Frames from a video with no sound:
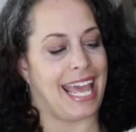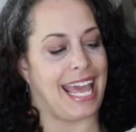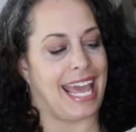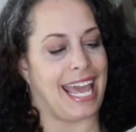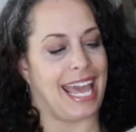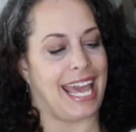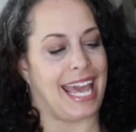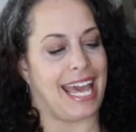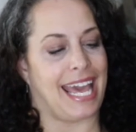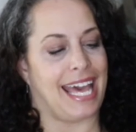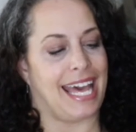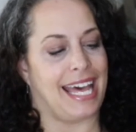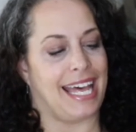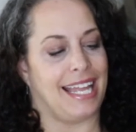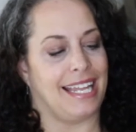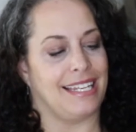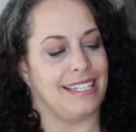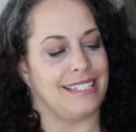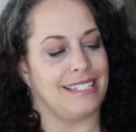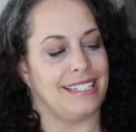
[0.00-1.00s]

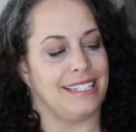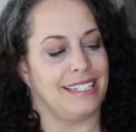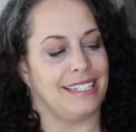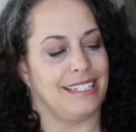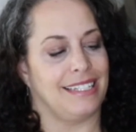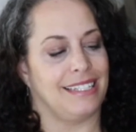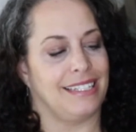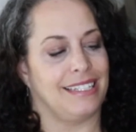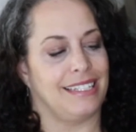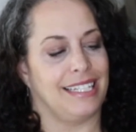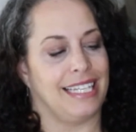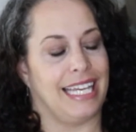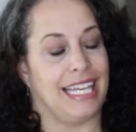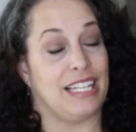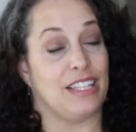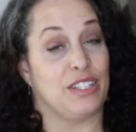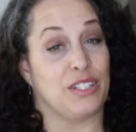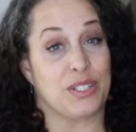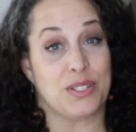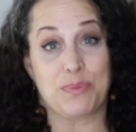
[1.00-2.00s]
And
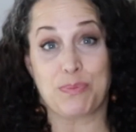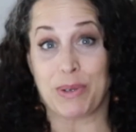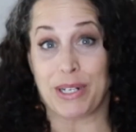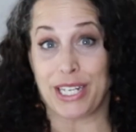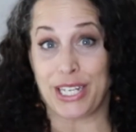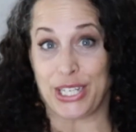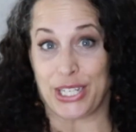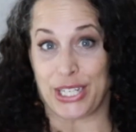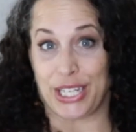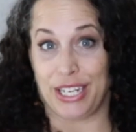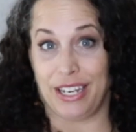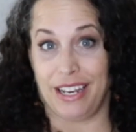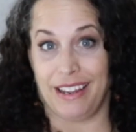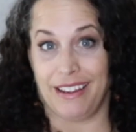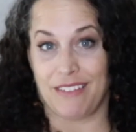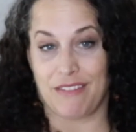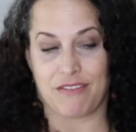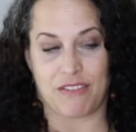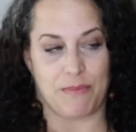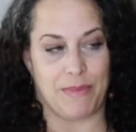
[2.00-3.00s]
it looks pretty good
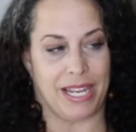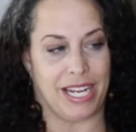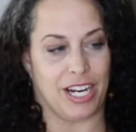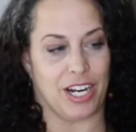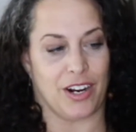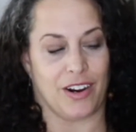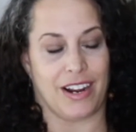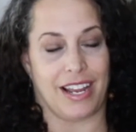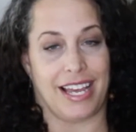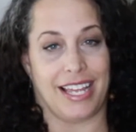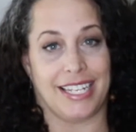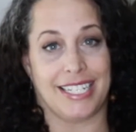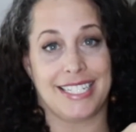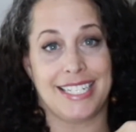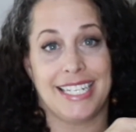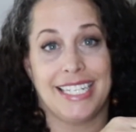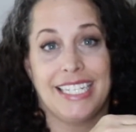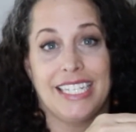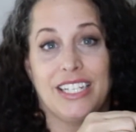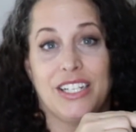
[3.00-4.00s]
from here
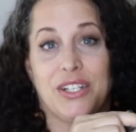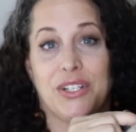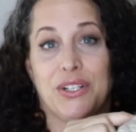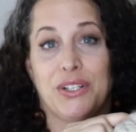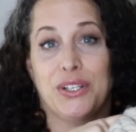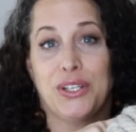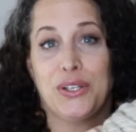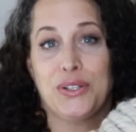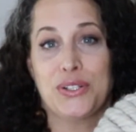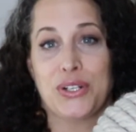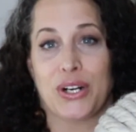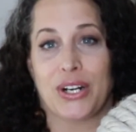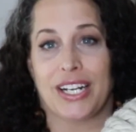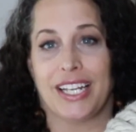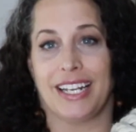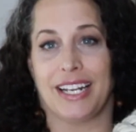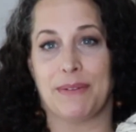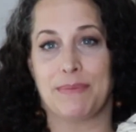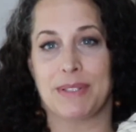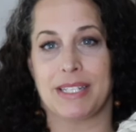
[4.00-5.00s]
until you turn
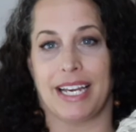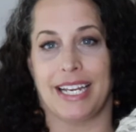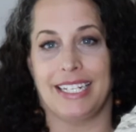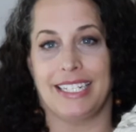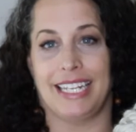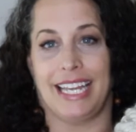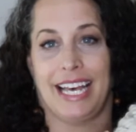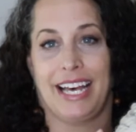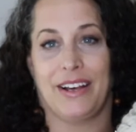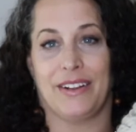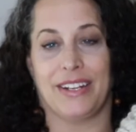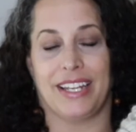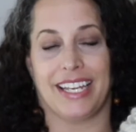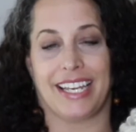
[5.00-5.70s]
it upside down.